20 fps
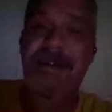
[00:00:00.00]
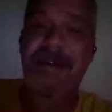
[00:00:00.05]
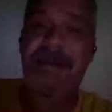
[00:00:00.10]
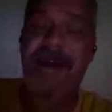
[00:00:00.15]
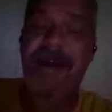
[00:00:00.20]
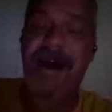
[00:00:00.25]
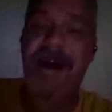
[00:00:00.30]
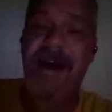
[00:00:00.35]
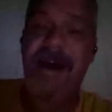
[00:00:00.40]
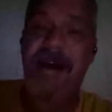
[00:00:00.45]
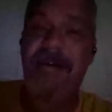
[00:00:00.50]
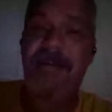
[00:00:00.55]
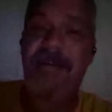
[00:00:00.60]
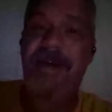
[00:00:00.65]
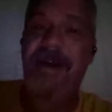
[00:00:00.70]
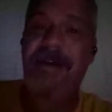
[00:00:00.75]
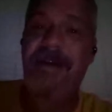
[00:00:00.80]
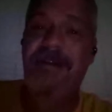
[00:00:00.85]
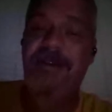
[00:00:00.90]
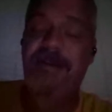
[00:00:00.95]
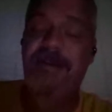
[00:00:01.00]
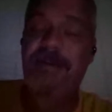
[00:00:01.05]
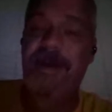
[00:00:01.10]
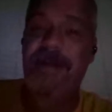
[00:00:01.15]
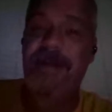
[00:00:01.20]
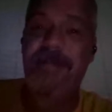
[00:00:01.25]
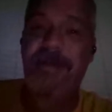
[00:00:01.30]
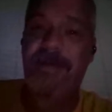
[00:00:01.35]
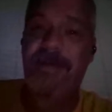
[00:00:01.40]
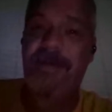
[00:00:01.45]
if I have extra
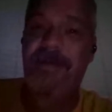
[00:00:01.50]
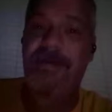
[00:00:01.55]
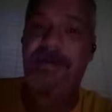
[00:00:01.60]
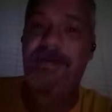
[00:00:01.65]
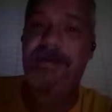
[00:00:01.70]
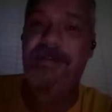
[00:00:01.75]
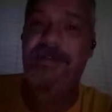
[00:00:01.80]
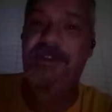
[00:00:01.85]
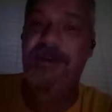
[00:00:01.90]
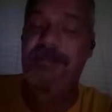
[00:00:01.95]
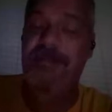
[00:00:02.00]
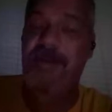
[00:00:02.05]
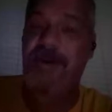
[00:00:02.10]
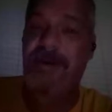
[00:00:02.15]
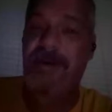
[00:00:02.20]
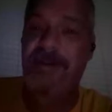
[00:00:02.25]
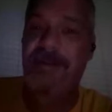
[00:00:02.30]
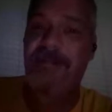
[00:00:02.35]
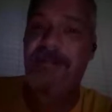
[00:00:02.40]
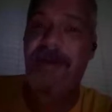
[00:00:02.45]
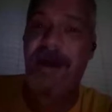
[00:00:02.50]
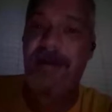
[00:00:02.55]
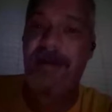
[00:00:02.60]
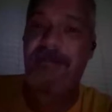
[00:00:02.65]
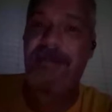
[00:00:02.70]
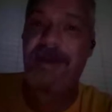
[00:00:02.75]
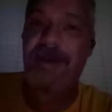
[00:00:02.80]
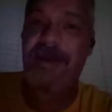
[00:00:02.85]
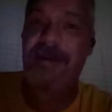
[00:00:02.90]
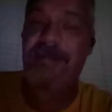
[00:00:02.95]
people jump onto my
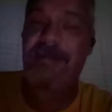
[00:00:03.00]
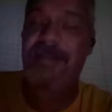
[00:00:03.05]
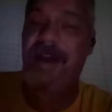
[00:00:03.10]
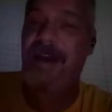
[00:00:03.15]
beef,